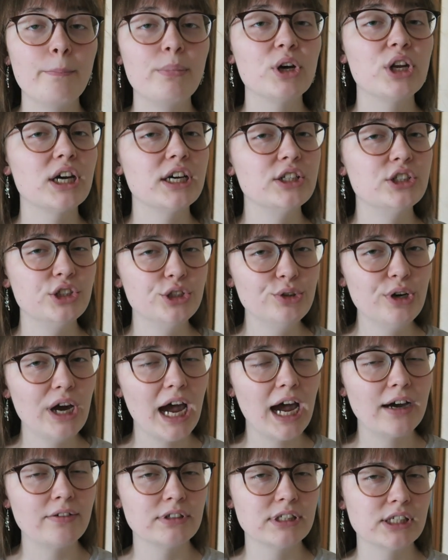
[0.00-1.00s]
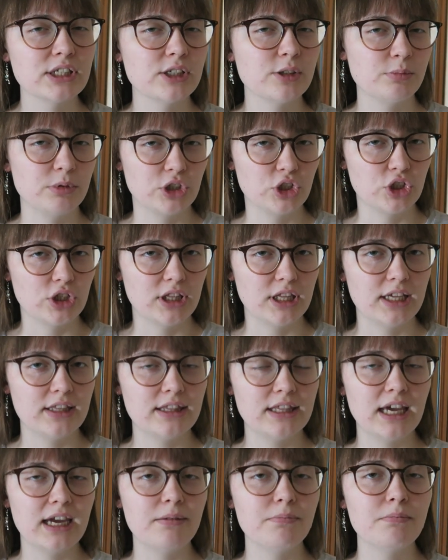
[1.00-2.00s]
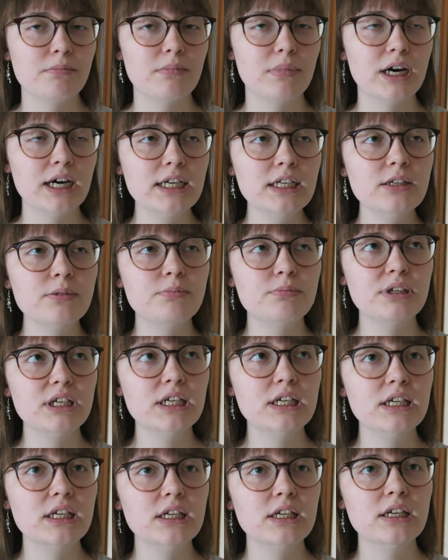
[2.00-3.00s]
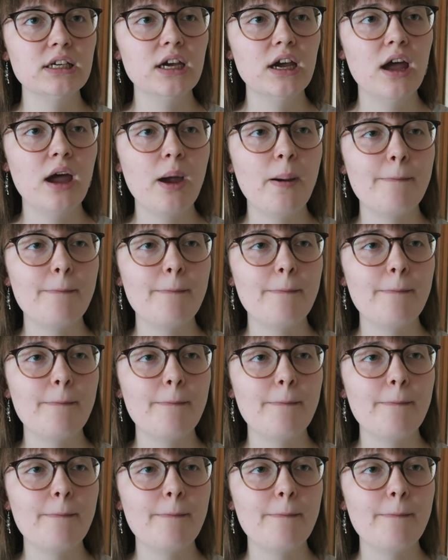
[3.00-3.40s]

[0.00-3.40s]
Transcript: But I do have a suspicion that they might be